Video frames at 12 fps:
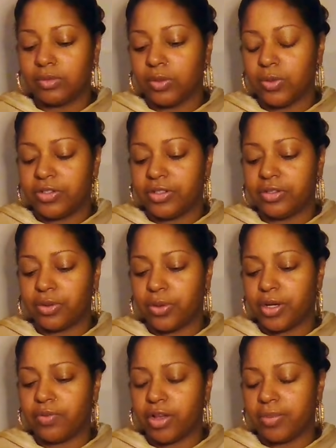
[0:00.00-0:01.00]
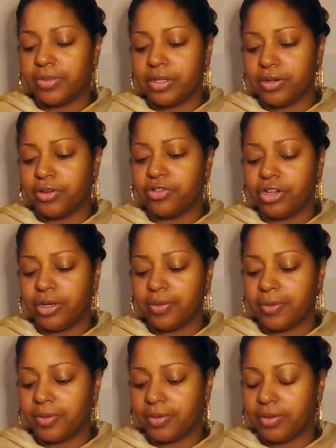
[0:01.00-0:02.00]
What is this Queen of Cups energy?
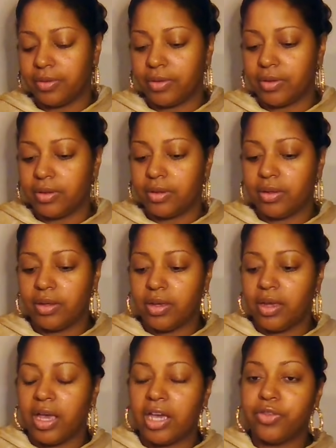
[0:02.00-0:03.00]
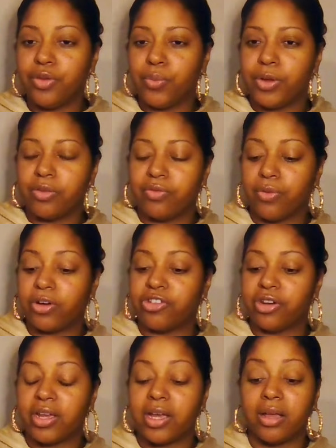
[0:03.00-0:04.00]
And the Wheel of
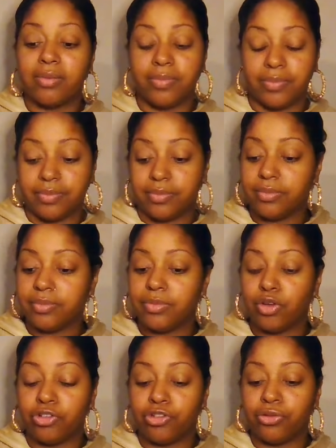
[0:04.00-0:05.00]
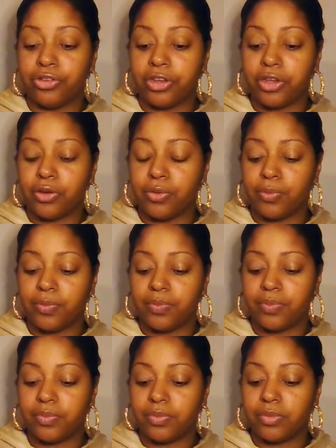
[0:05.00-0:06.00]
Fortune. You're choosing you.
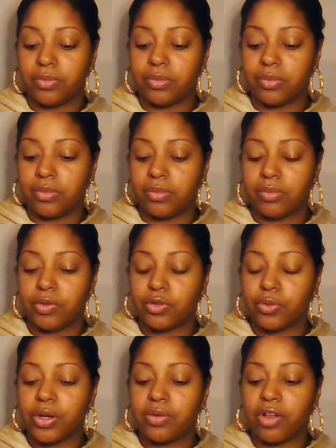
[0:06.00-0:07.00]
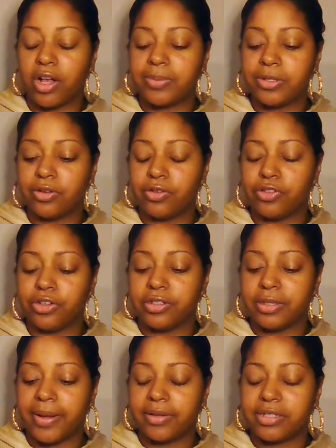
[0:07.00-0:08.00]
This Queen of Cups energy is
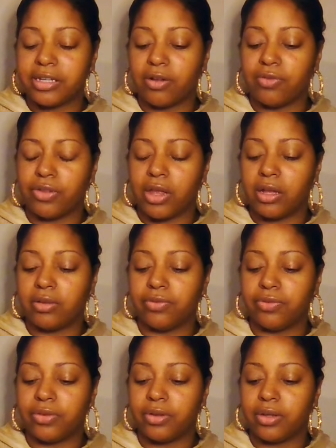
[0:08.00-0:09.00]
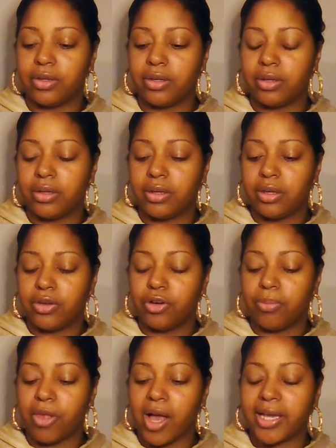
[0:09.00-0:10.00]
about self-love.
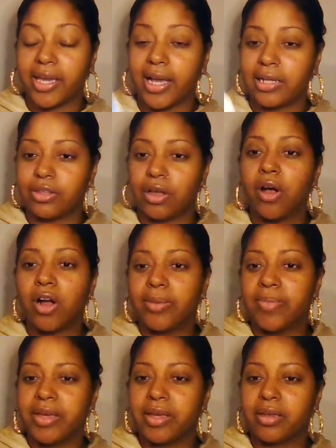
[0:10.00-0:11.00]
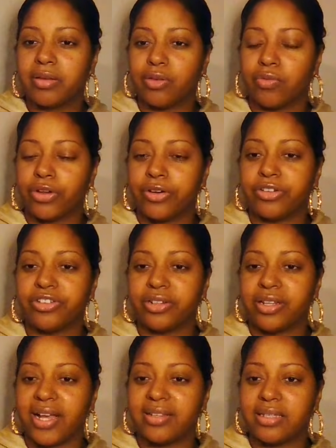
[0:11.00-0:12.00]
You're blocking out the karmic. You've learned your
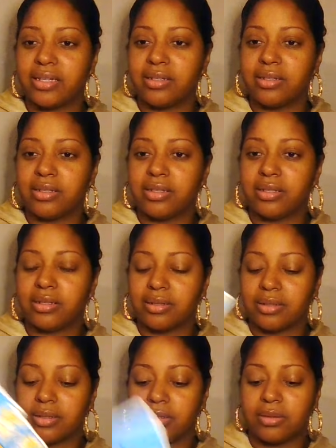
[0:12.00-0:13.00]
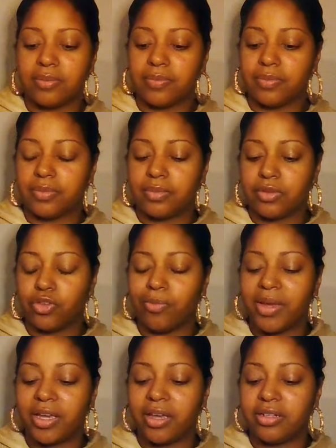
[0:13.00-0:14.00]
lessons. You're
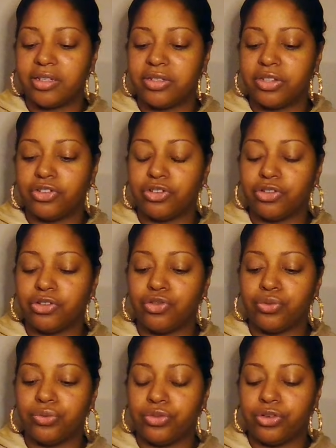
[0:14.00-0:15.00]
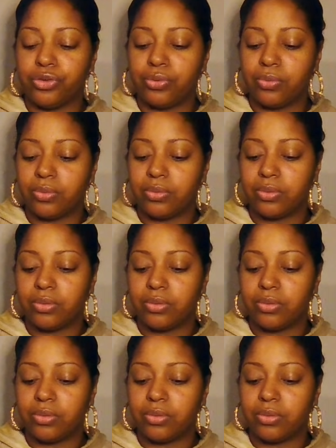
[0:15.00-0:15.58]
making a decision to choose you.